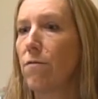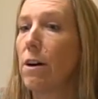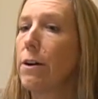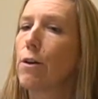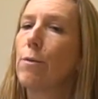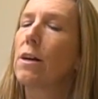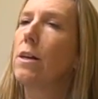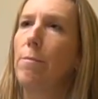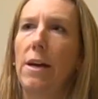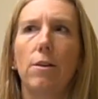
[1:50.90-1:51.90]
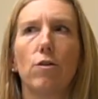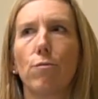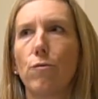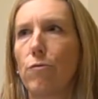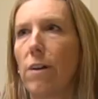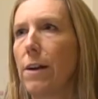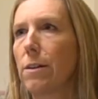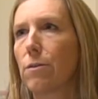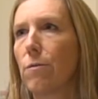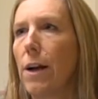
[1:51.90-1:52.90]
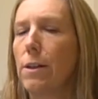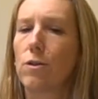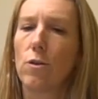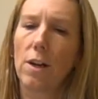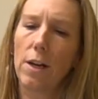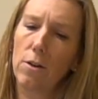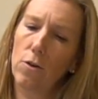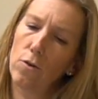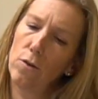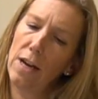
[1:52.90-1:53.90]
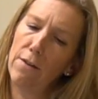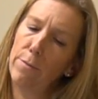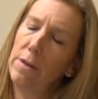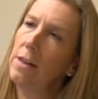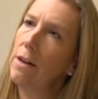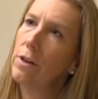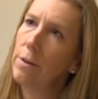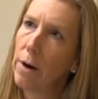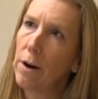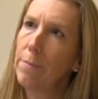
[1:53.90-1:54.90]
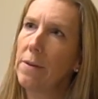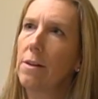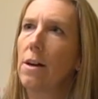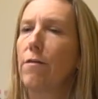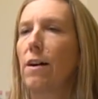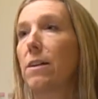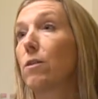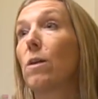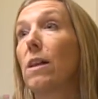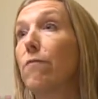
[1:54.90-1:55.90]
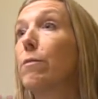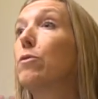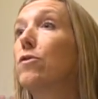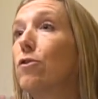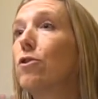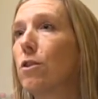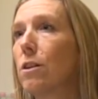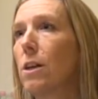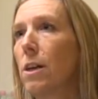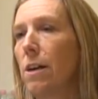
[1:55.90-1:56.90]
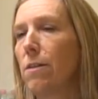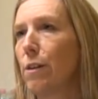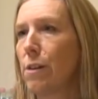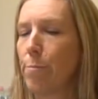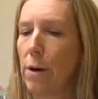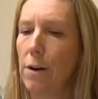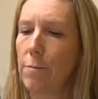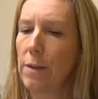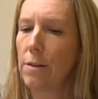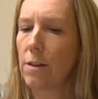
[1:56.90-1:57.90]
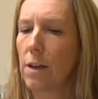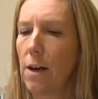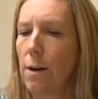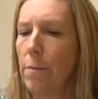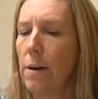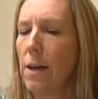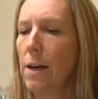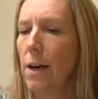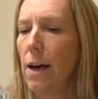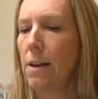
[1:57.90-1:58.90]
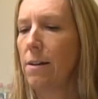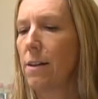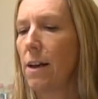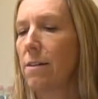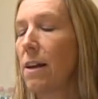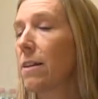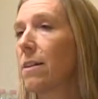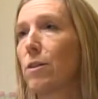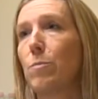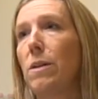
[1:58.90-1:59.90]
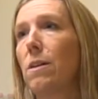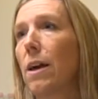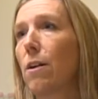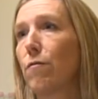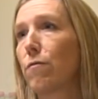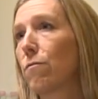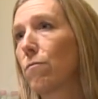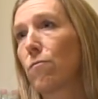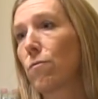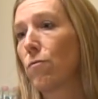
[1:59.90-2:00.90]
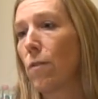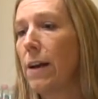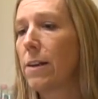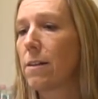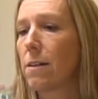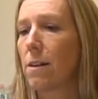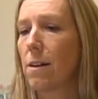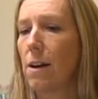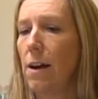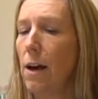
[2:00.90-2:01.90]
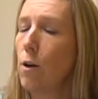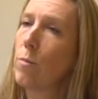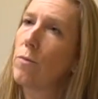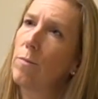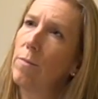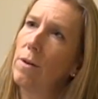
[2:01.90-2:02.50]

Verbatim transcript: and very quickly made it through the ranks, right? So like not only have I been in every department, I've had as well every position in the department. And that has been like of great help